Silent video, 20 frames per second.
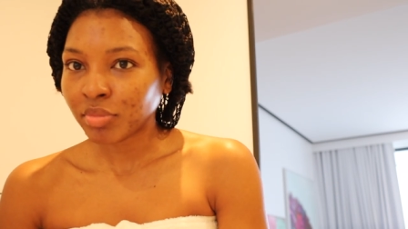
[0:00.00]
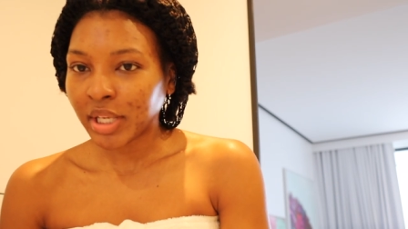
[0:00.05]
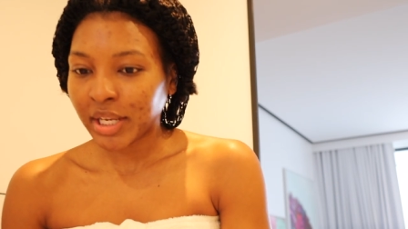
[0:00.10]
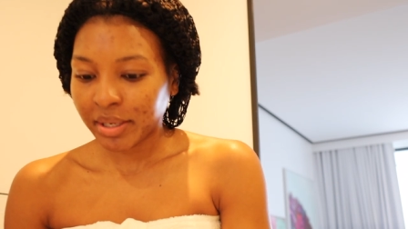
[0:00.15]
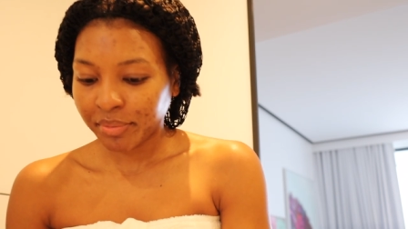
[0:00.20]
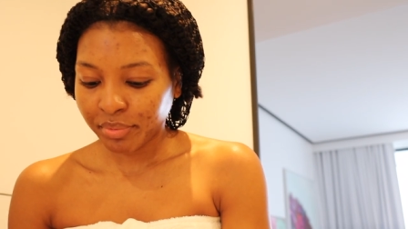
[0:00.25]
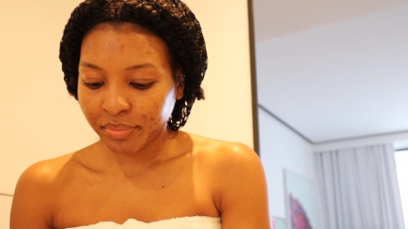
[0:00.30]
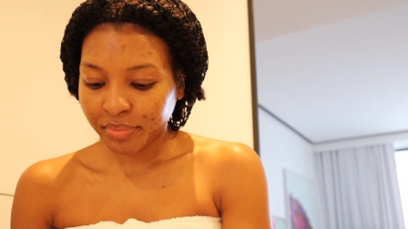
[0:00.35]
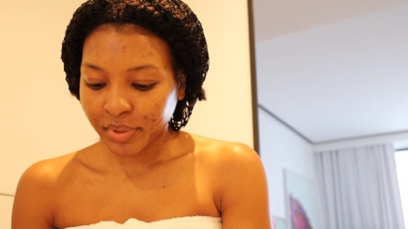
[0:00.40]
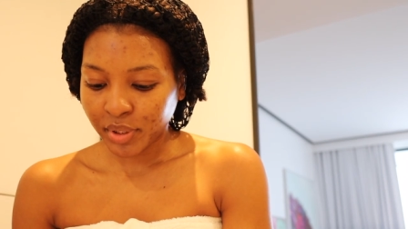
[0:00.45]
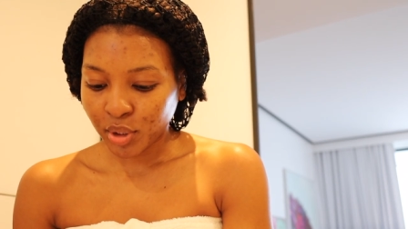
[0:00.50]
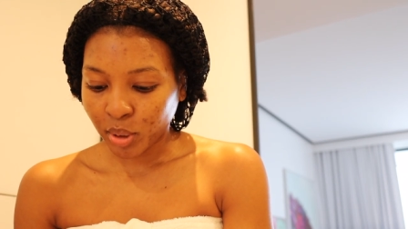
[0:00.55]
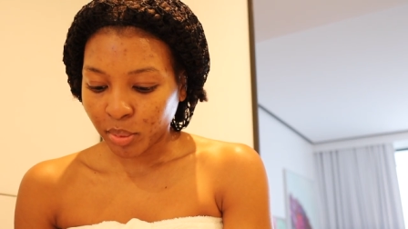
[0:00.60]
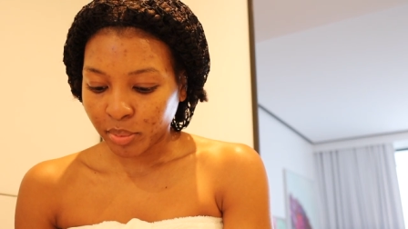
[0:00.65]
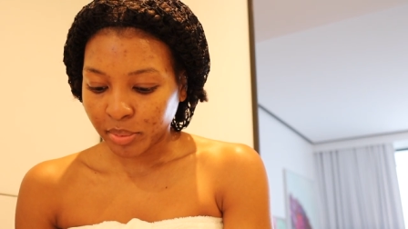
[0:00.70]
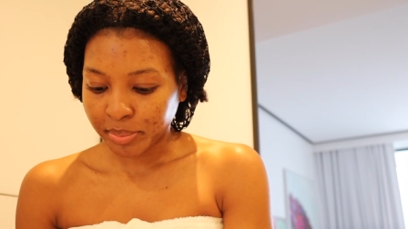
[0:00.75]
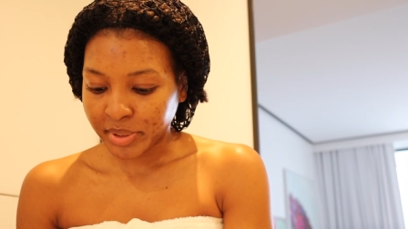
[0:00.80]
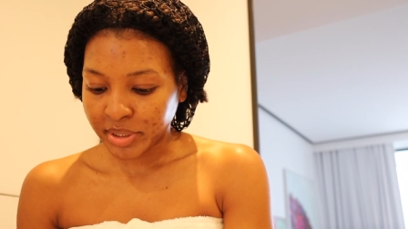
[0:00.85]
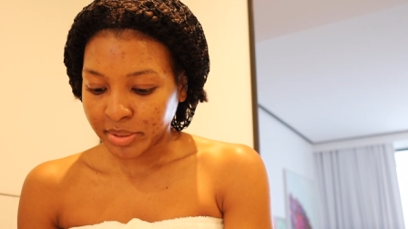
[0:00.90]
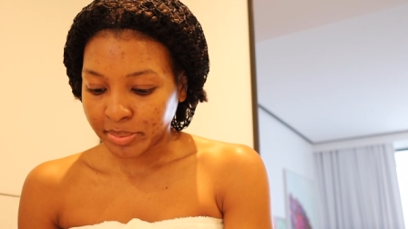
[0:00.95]
every video
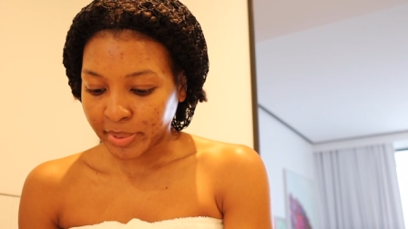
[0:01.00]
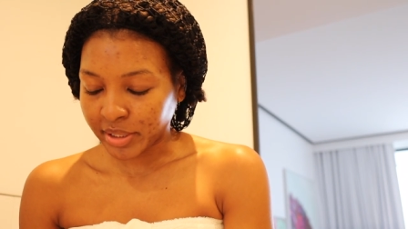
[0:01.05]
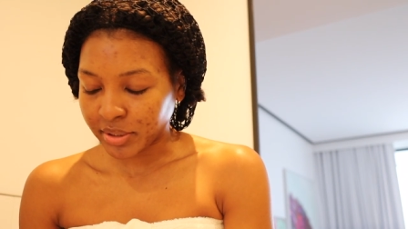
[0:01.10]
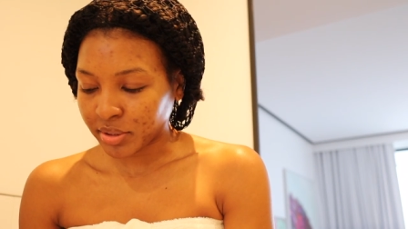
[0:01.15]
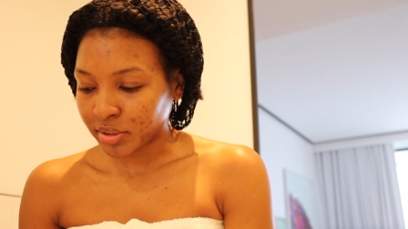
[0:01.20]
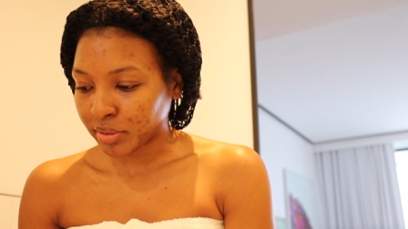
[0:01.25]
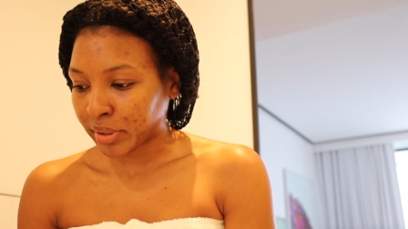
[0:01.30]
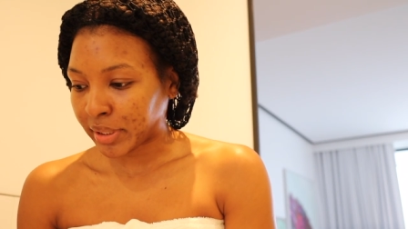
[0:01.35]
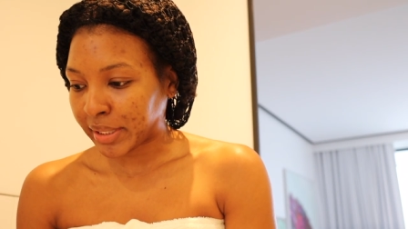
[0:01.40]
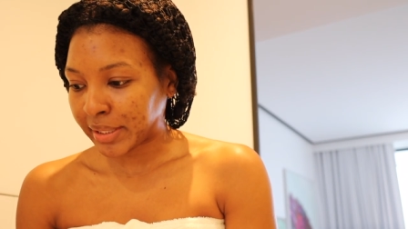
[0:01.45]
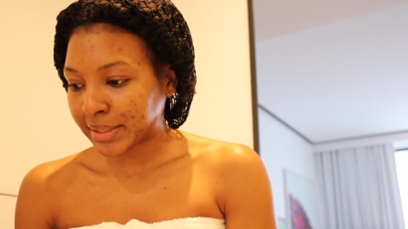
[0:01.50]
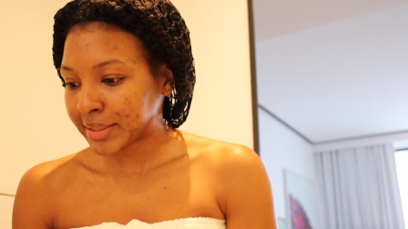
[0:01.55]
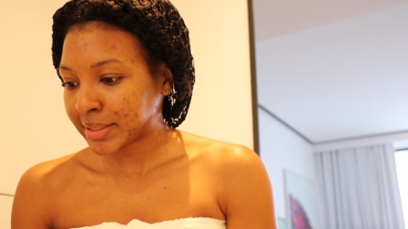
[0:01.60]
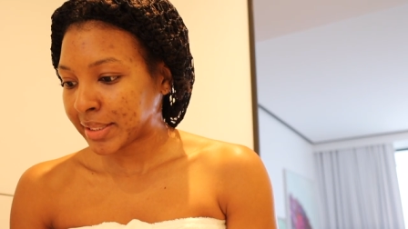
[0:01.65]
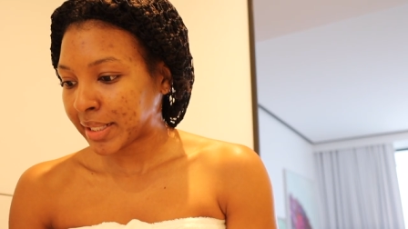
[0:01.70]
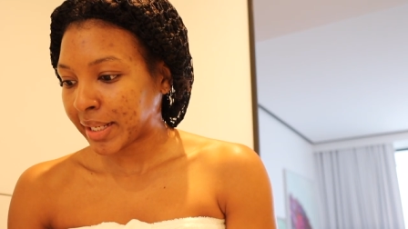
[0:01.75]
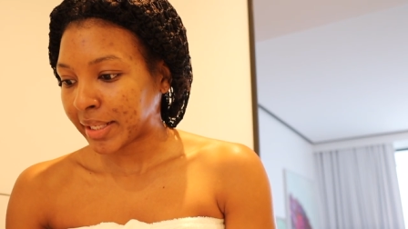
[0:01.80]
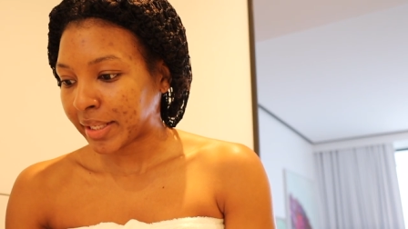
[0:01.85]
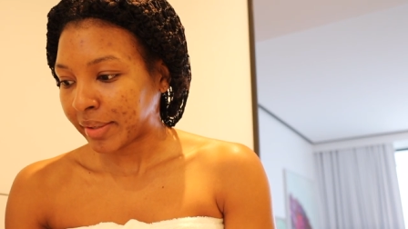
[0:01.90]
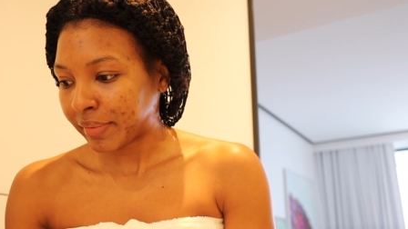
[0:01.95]
would be sponsored. And it's
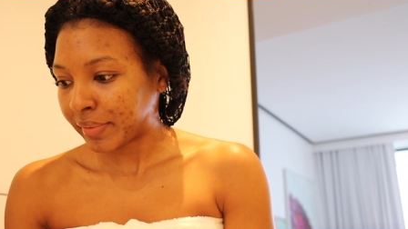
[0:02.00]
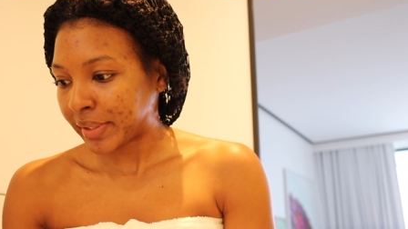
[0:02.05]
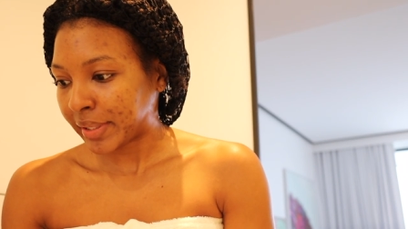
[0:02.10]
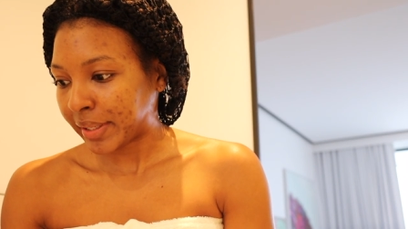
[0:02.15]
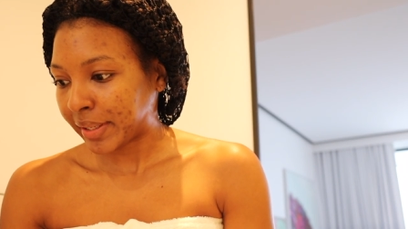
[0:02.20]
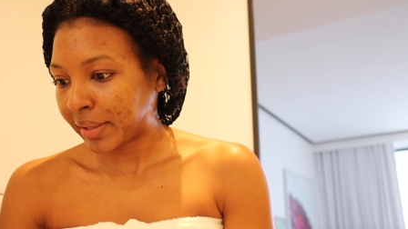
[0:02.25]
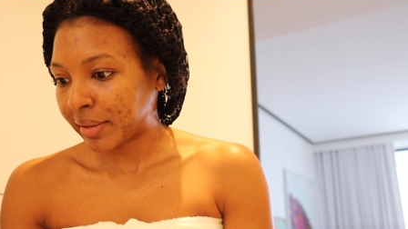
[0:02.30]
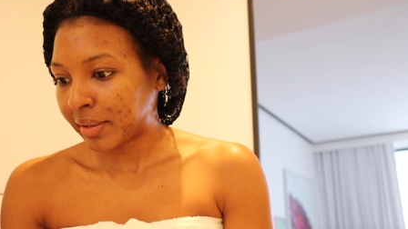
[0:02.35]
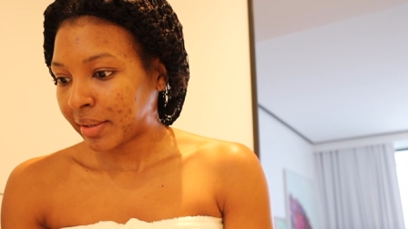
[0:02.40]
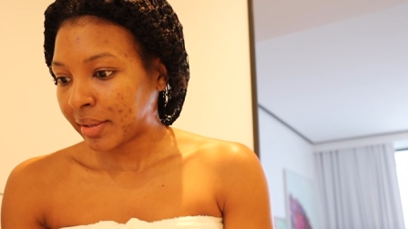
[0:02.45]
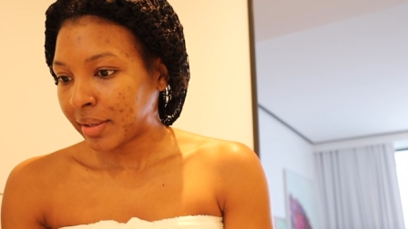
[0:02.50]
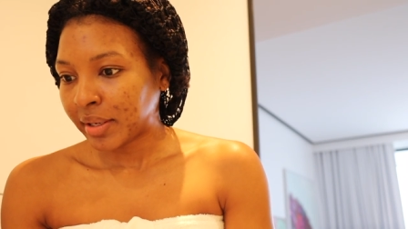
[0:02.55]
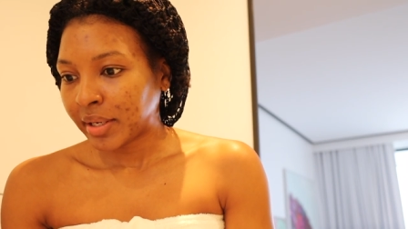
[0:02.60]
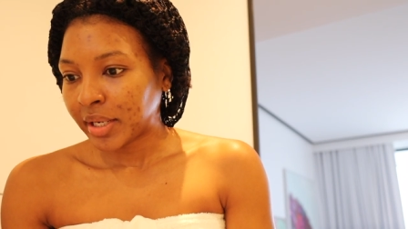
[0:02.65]
not giving there.